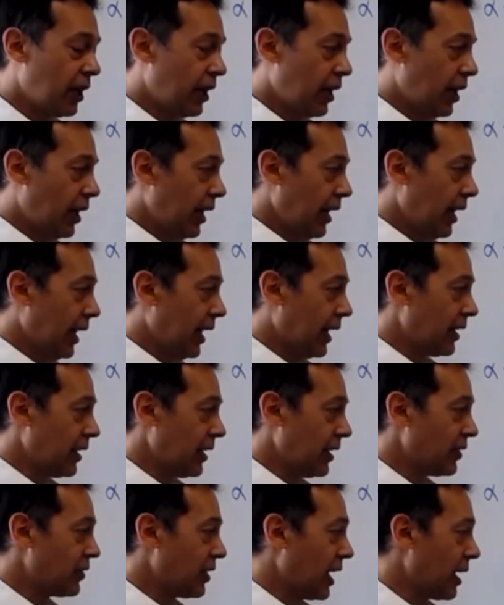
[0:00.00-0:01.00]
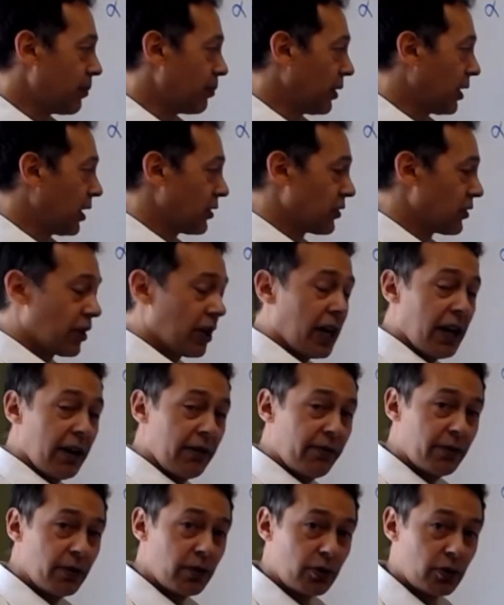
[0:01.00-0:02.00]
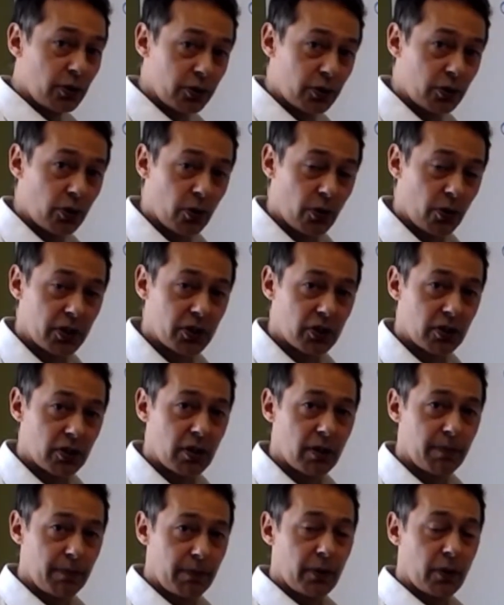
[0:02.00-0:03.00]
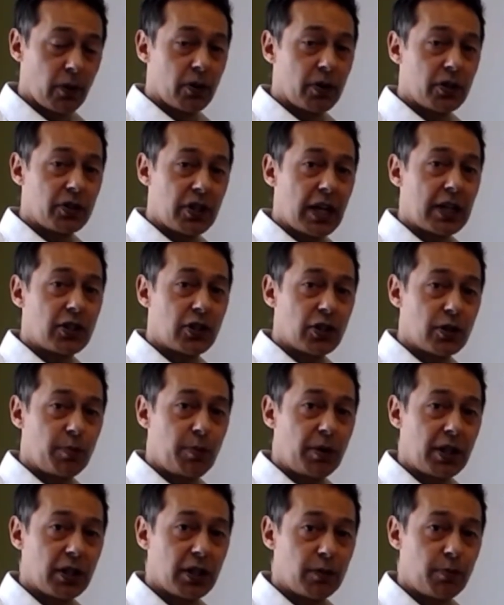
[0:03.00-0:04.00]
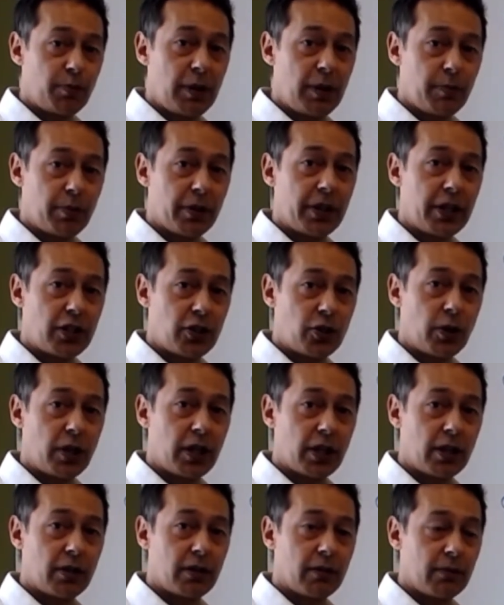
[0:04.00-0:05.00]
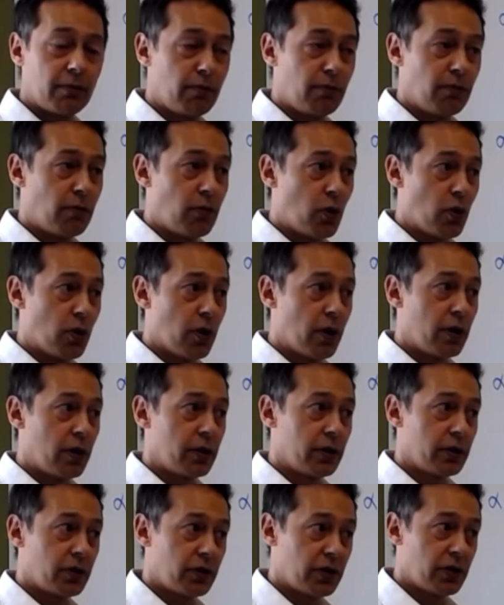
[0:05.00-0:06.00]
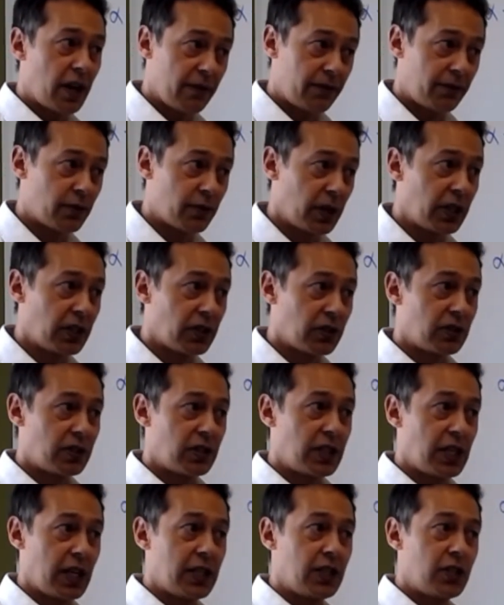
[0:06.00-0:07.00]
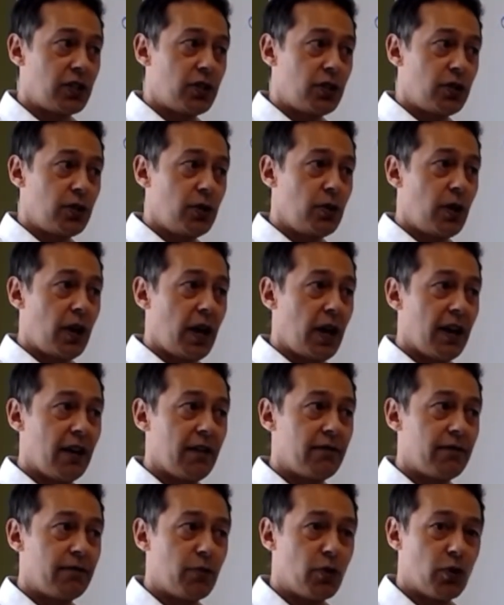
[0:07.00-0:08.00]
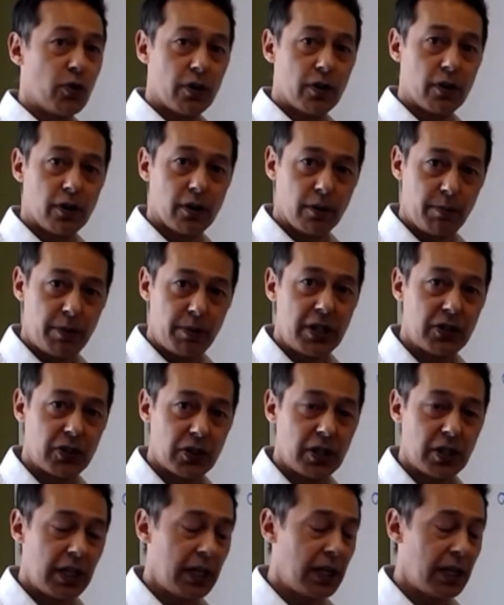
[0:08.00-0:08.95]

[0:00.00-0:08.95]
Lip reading: And is that because of the high fructose corn syrup, or is that just because people that drink more soft drinks tend to have more obesity